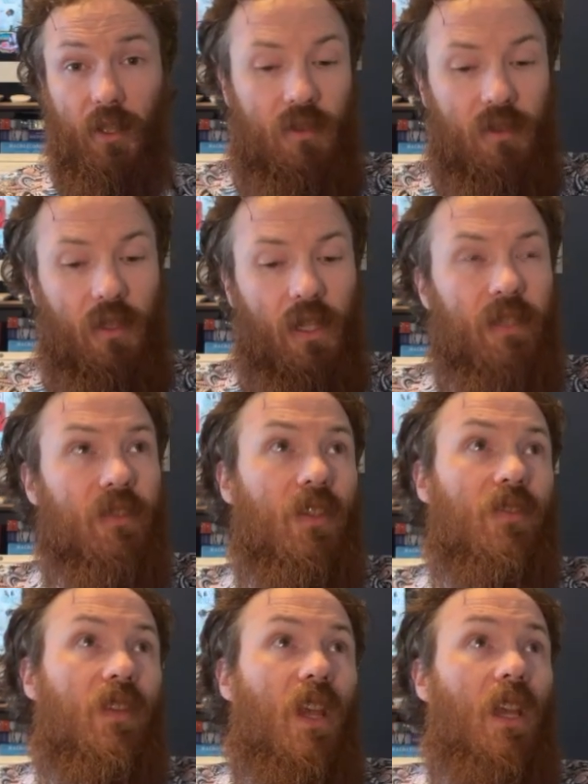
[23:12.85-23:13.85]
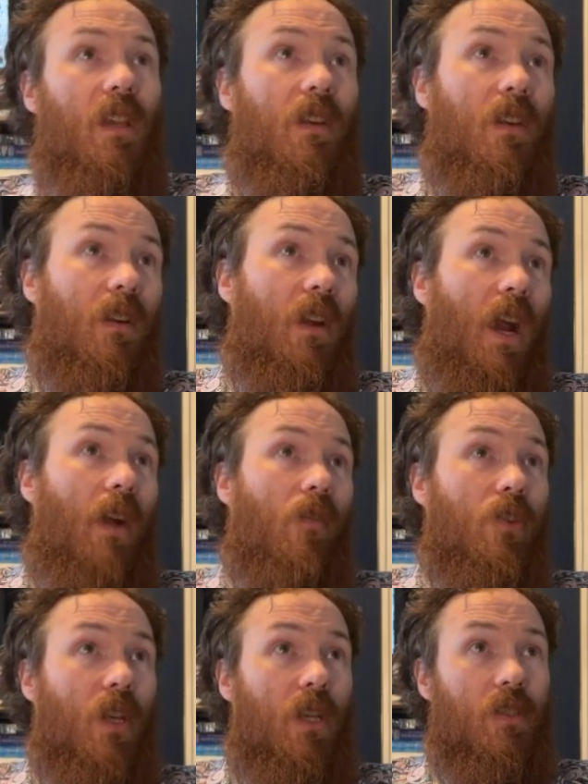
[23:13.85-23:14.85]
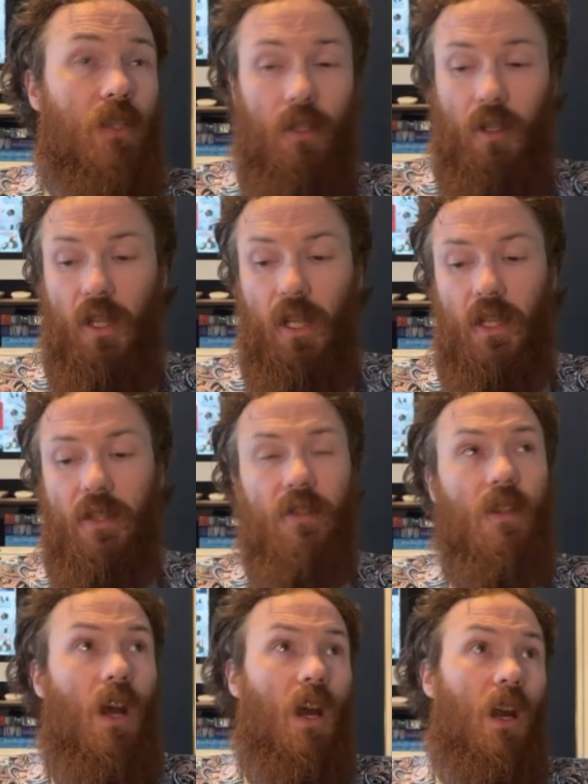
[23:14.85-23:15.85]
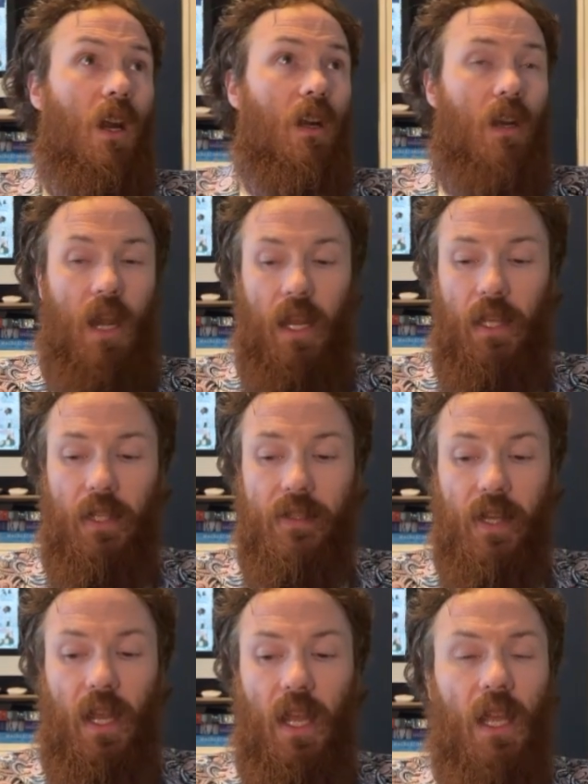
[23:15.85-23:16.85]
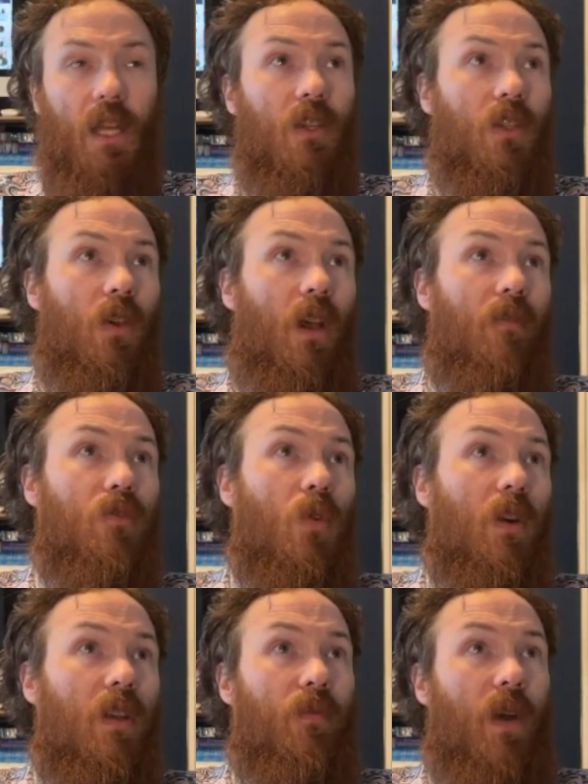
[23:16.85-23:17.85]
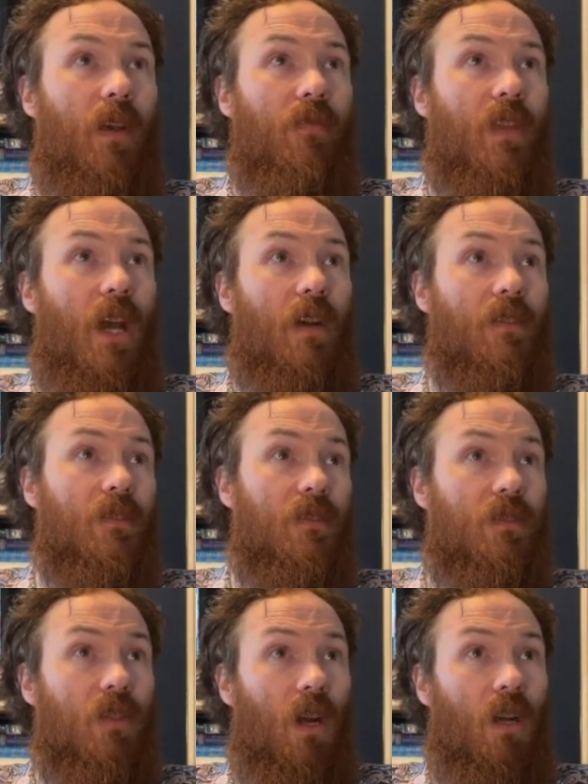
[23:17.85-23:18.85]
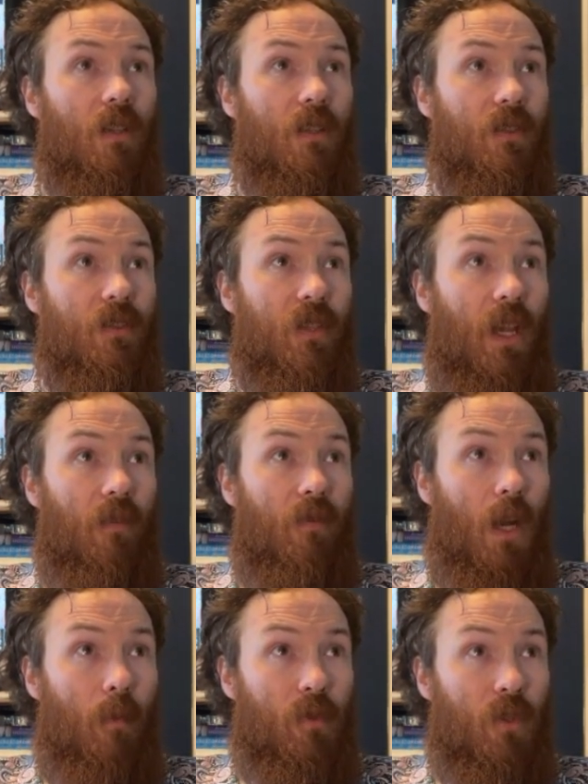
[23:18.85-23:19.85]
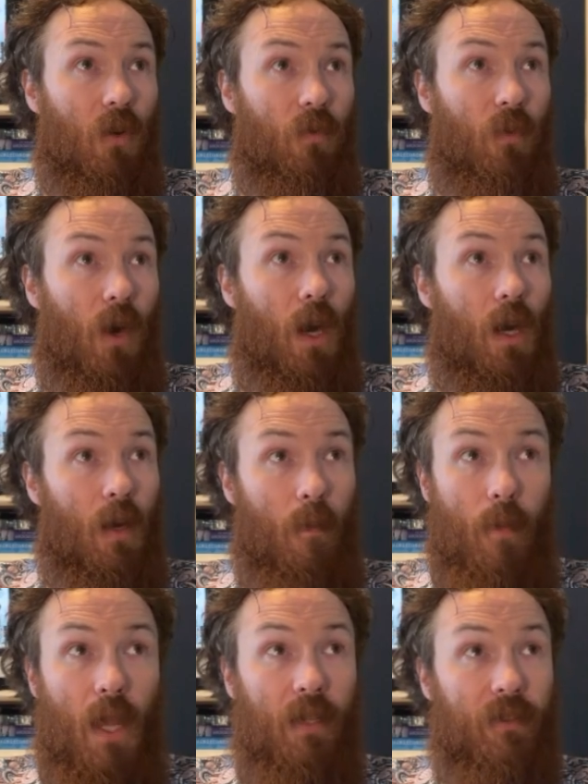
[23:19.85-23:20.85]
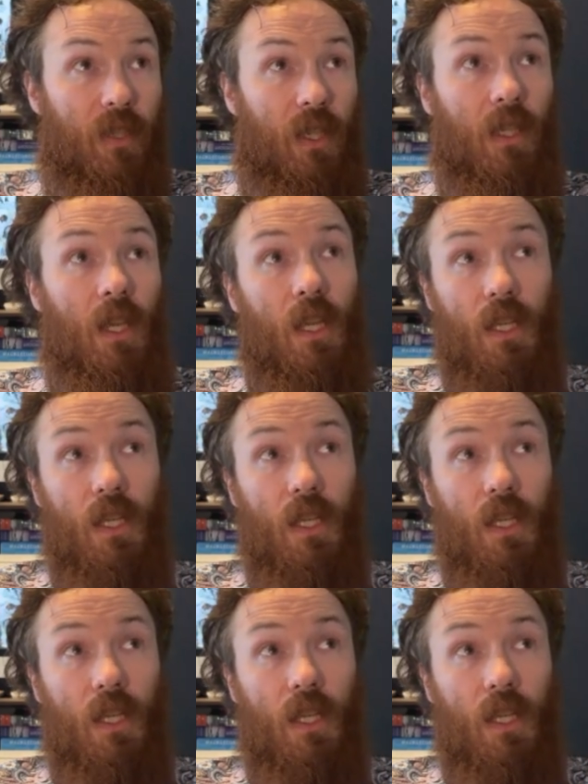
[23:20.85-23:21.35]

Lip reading: So let's just say your average age of your kids are 8 and you have $25,000 saved up so far. Amazing.